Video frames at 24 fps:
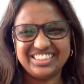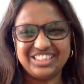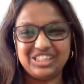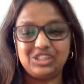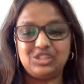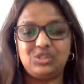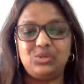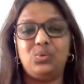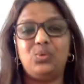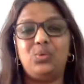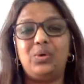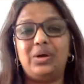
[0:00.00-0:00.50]

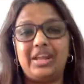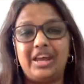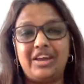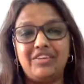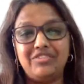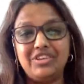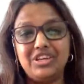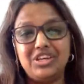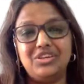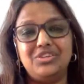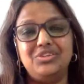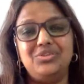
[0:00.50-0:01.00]
So whatever
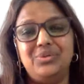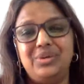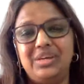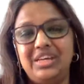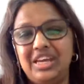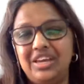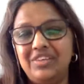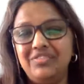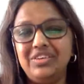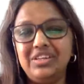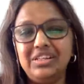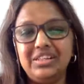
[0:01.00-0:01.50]
you're doing,
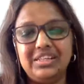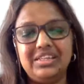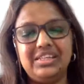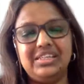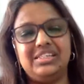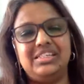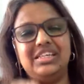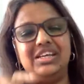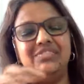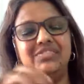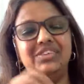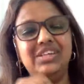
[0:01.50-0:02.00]
even
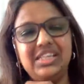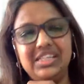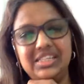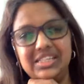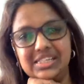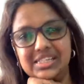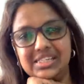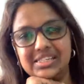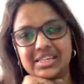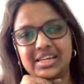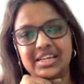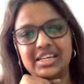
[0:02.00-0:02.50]
in the
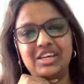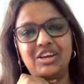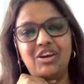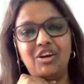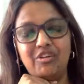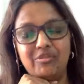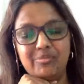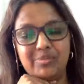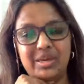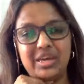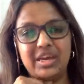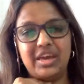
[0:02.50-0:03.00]
study
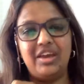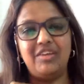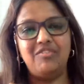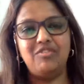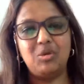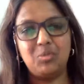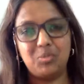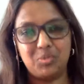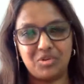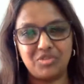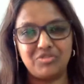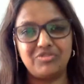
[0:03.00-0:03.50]
of
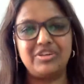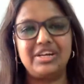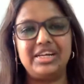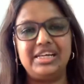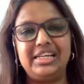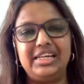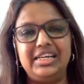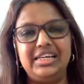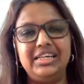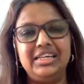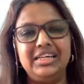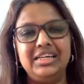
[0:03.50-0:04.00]
behavior
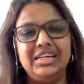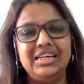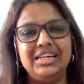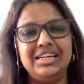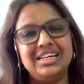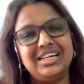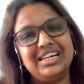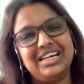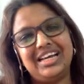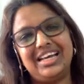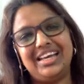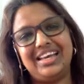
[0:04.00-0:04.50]
profiling,
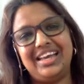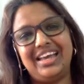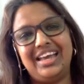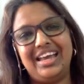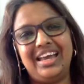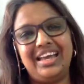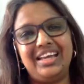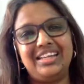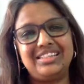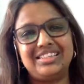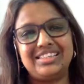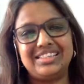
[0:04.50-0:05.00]

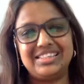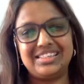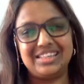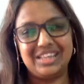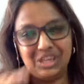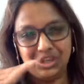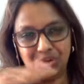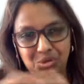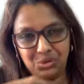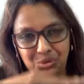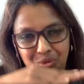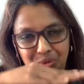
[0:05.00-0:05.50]
it's
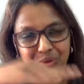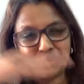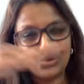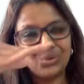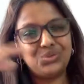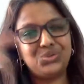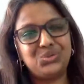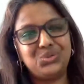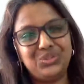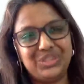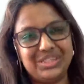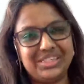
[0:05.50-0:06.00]
you go
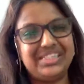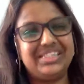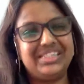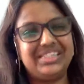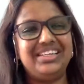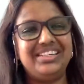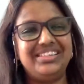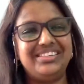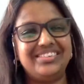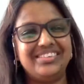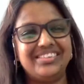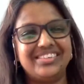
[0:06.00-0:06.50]
through the
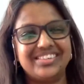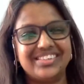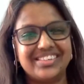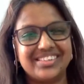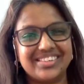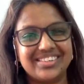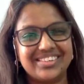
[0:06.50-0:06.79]
stages.